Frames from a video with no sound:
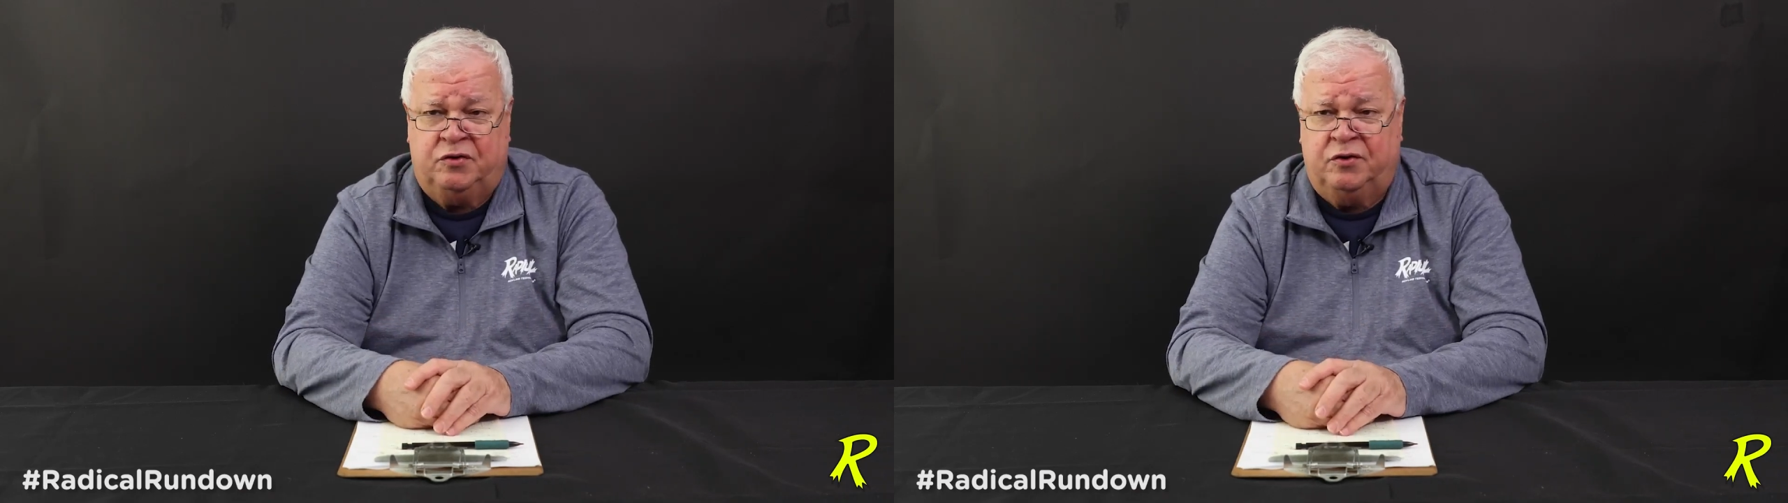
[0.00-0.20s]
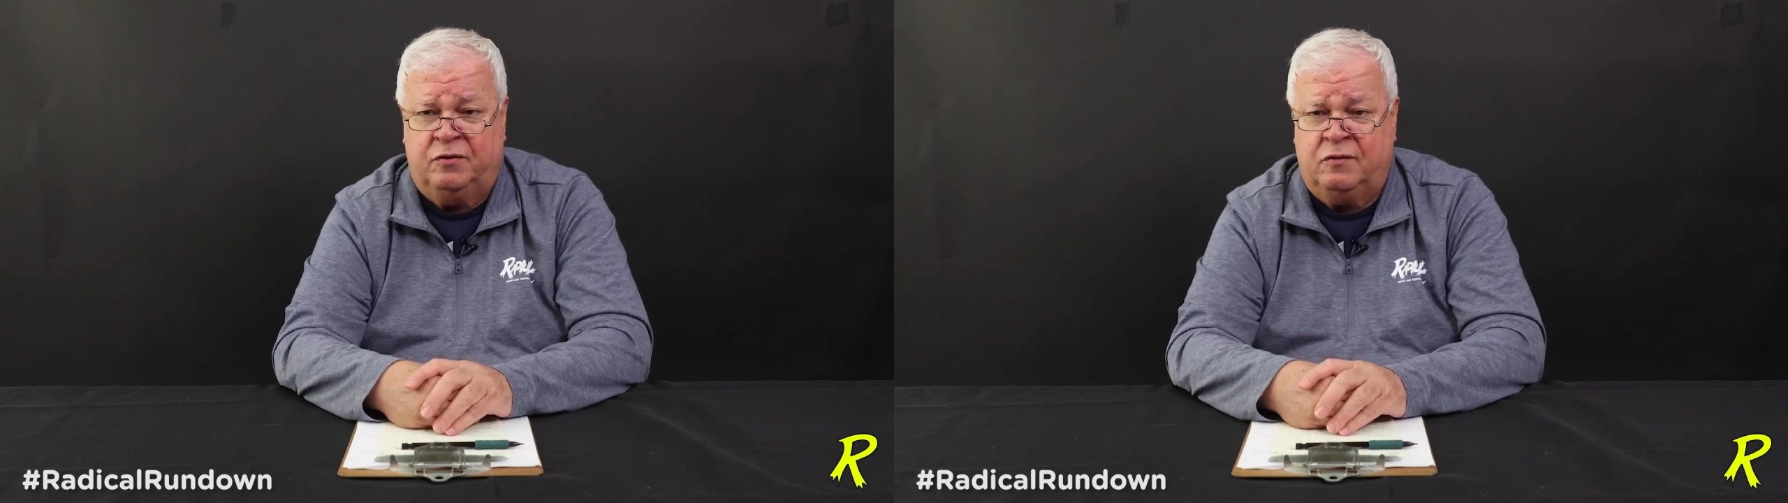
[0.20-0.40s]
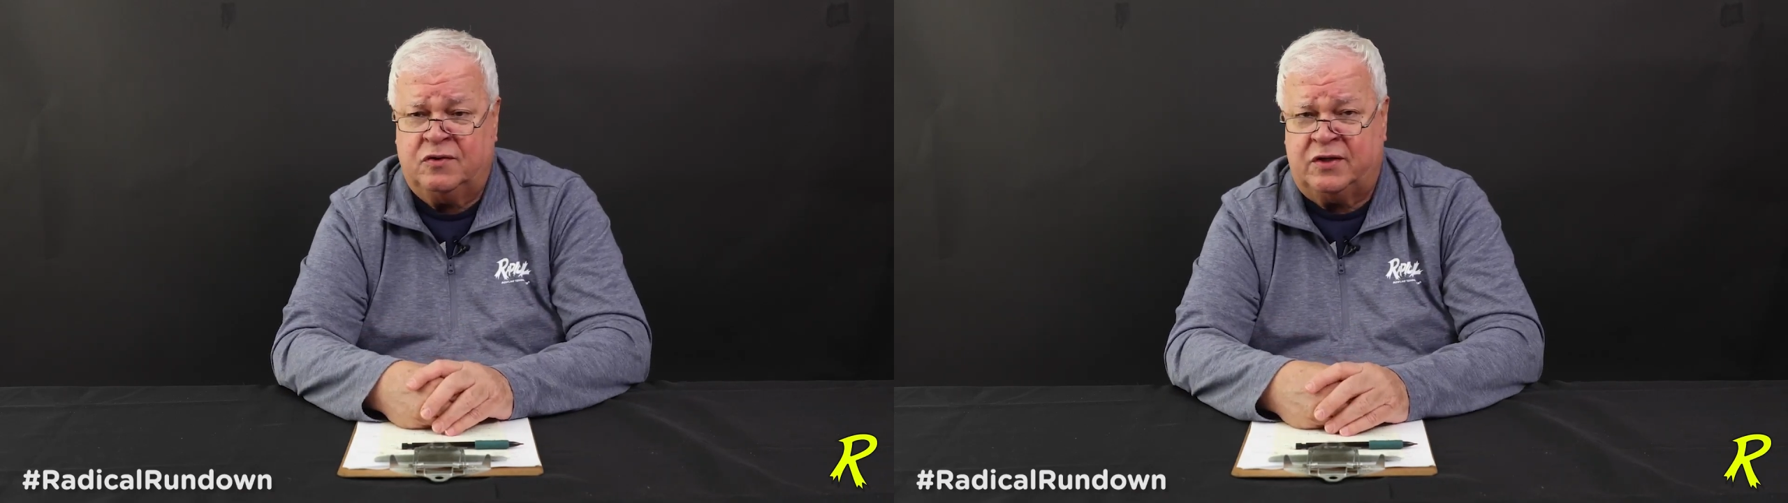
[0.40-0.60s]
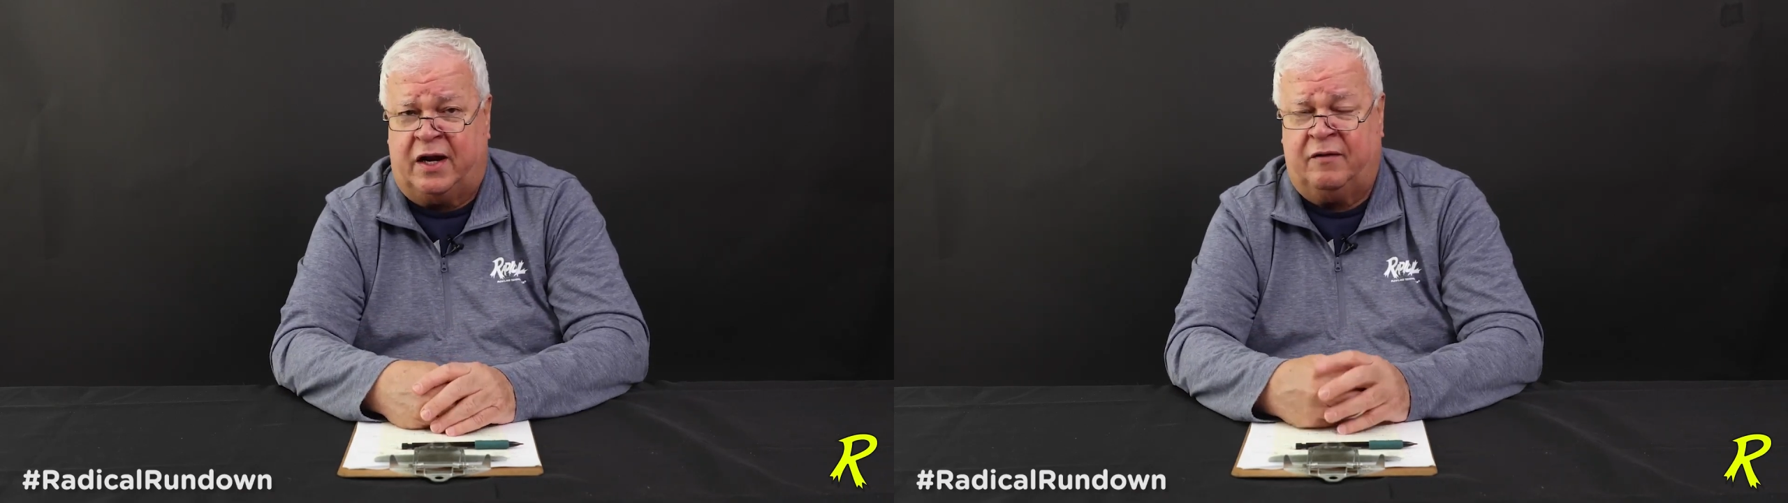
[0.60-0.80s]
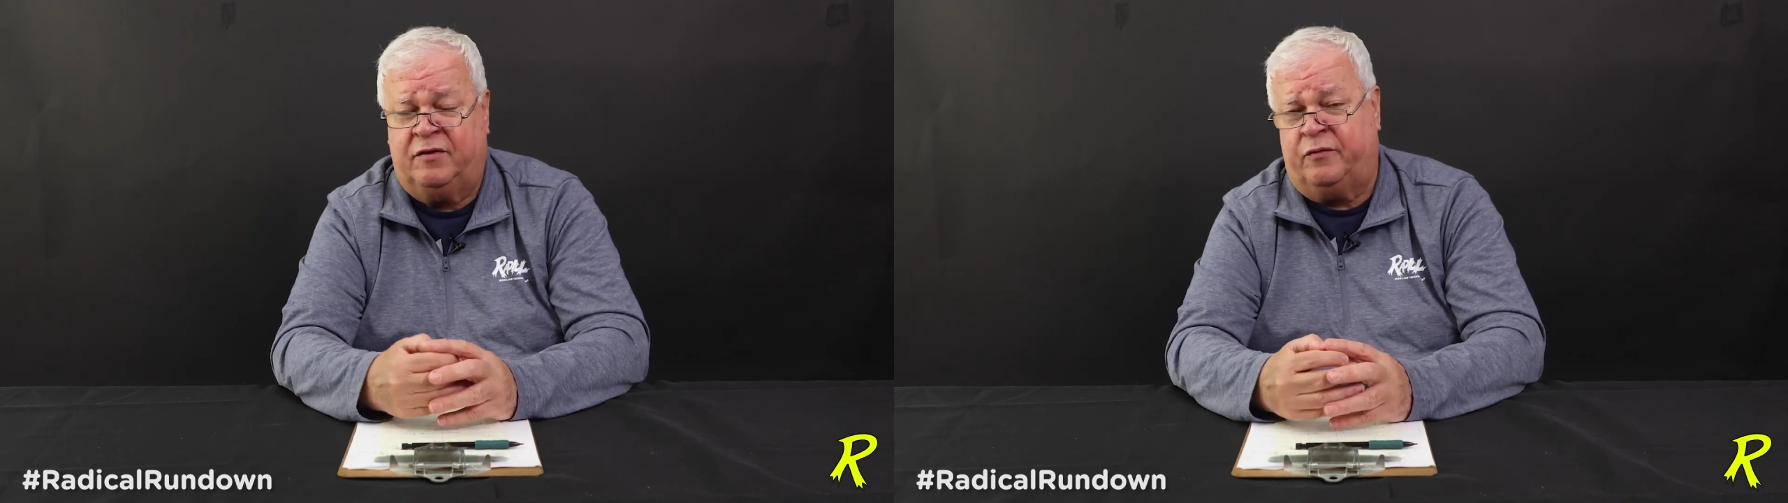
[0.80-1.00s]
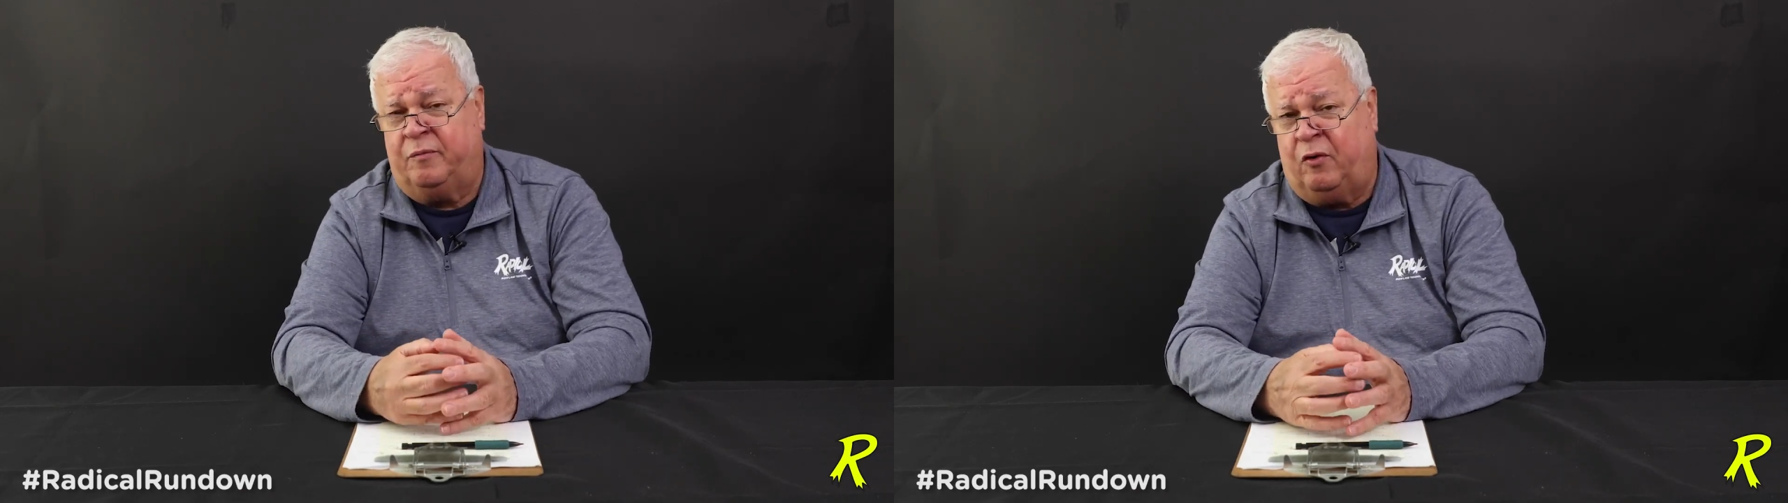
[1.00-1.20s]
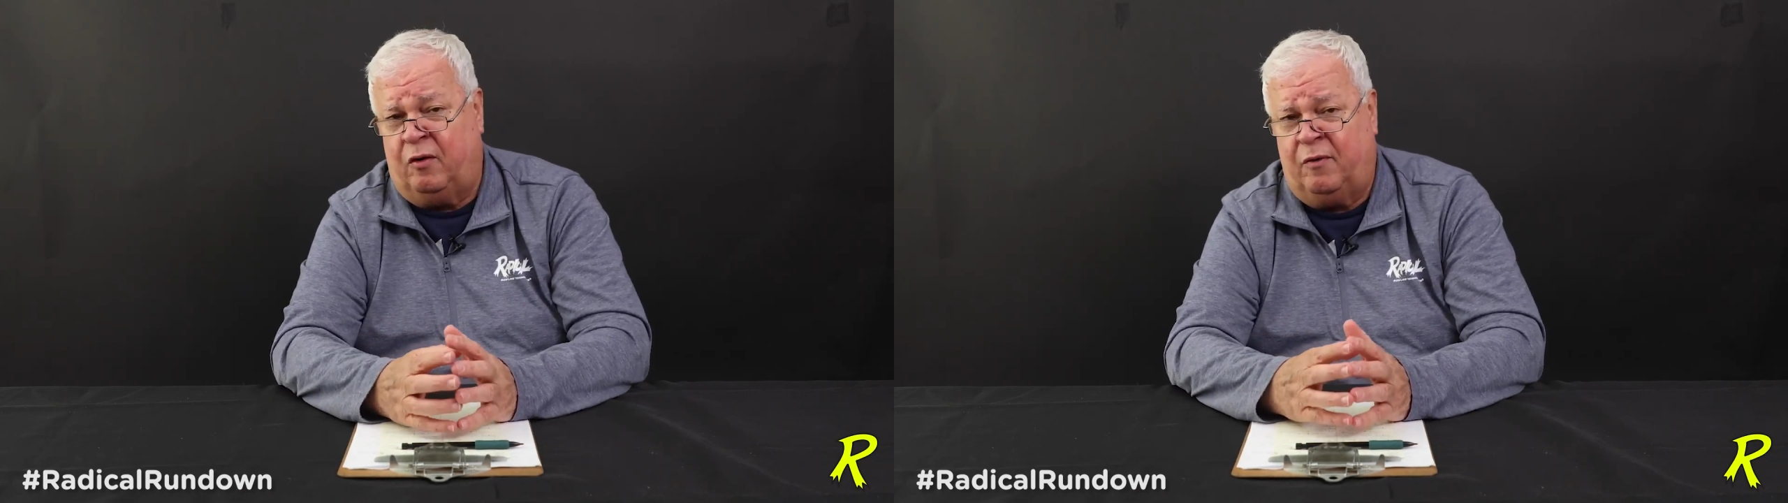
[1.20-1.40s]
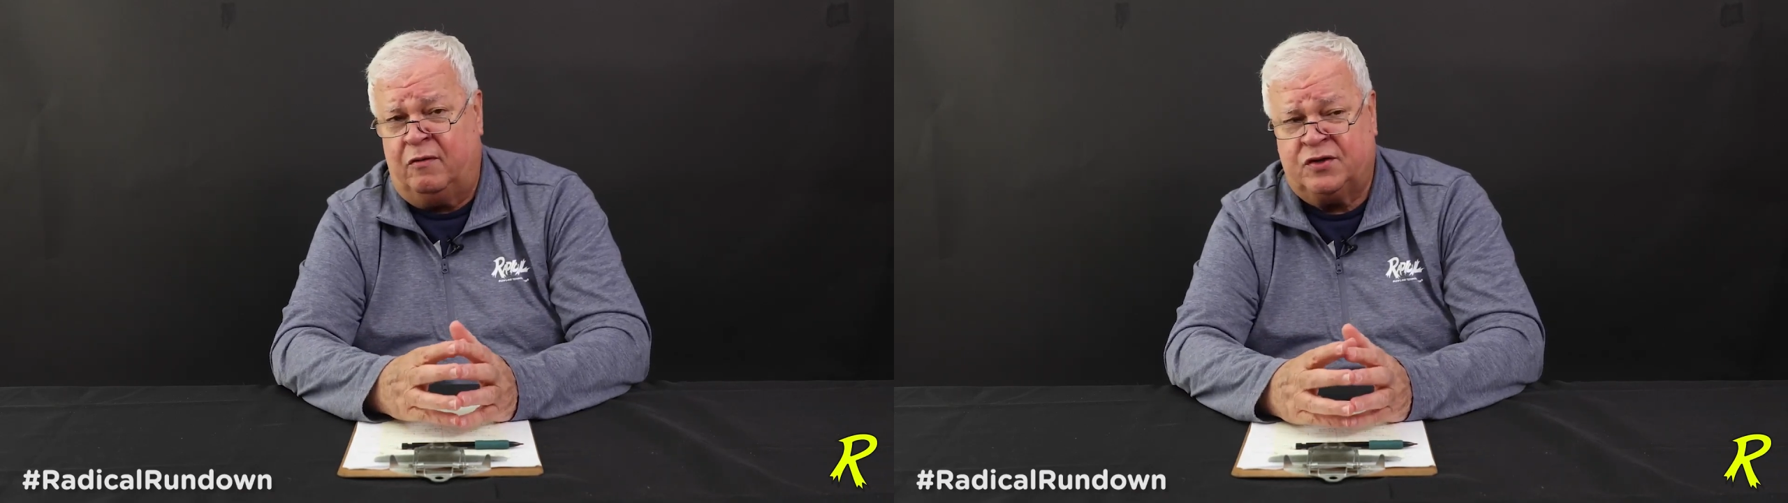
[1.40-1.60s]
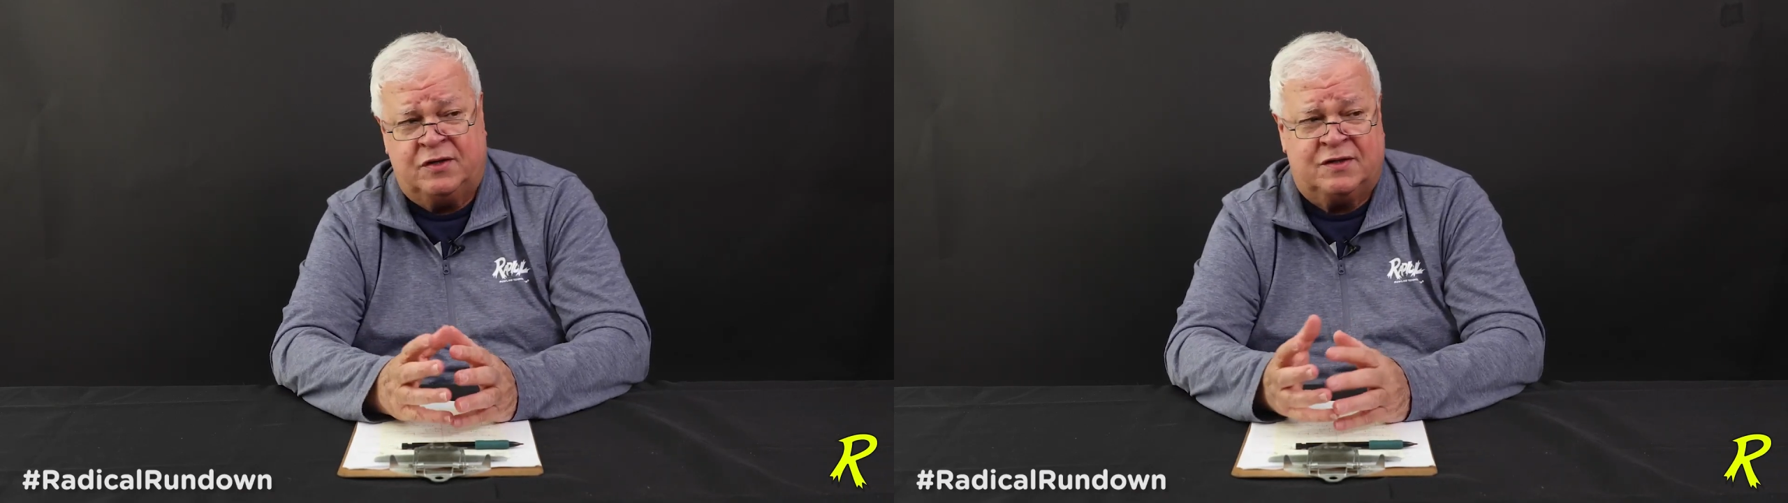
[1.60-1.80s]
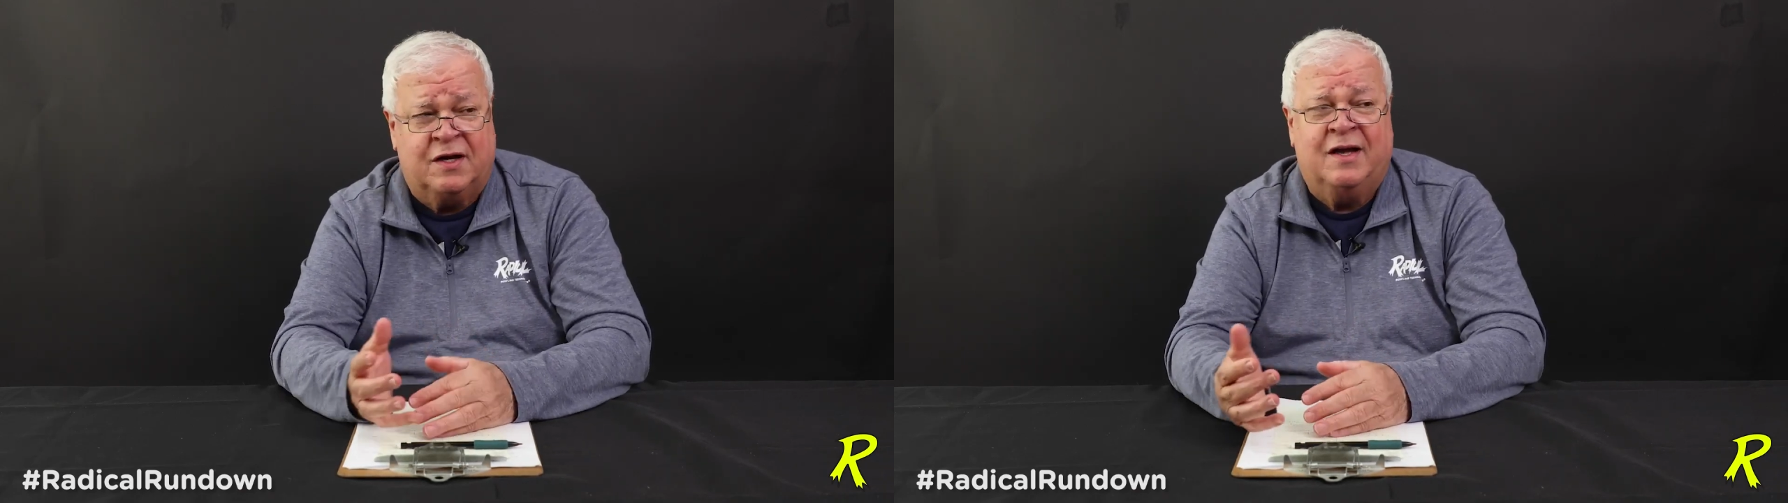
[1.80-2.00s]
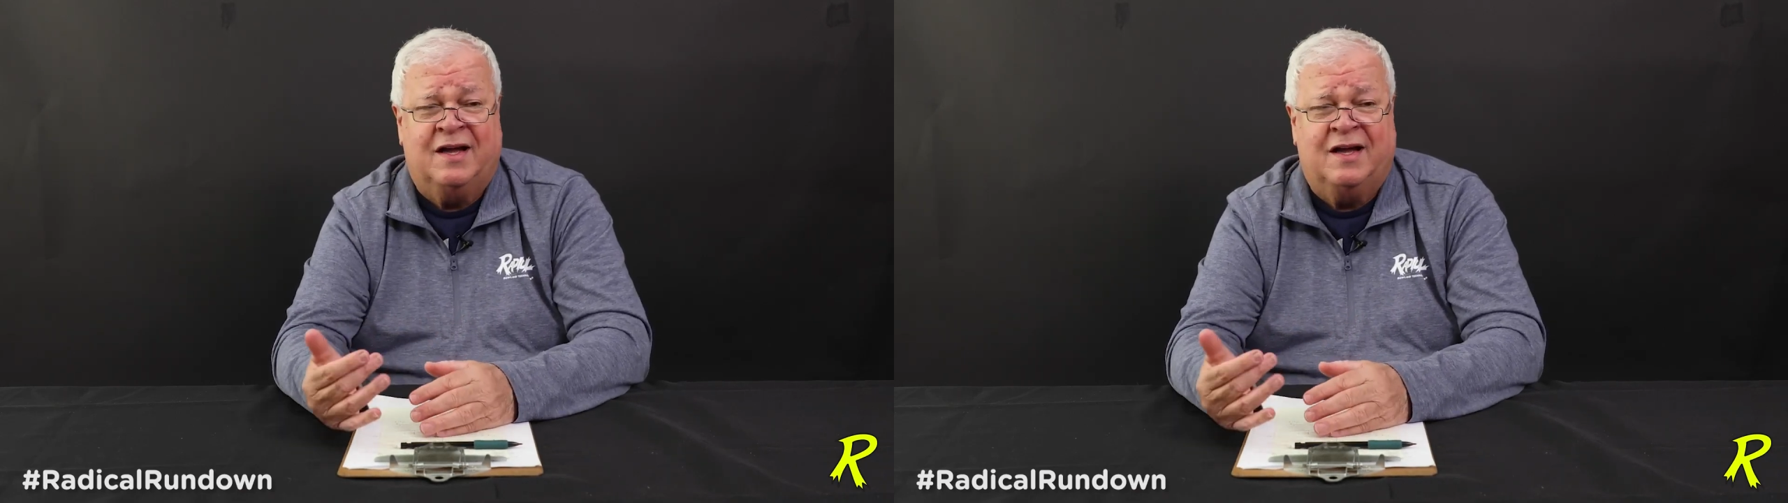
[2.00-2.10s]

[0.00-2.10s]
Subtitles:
use that have different ball motions.